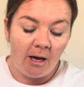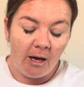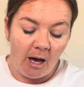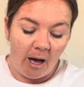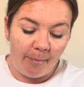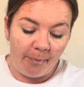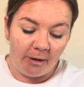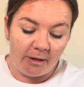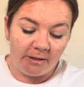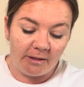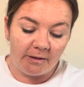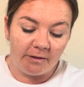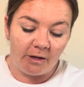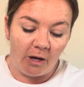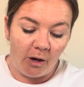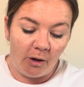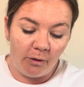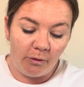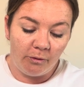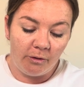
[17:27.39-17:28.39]
a person's
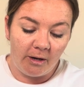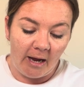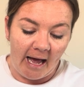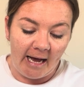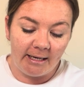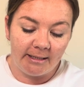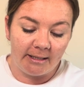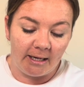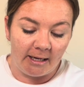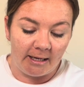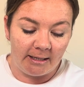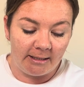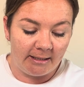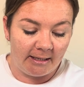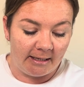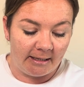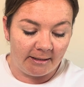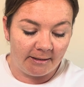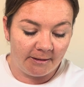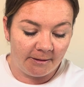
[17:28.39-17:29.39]
own
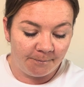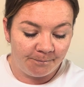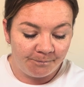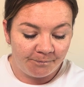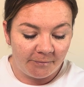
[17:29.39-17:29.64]
anxieties,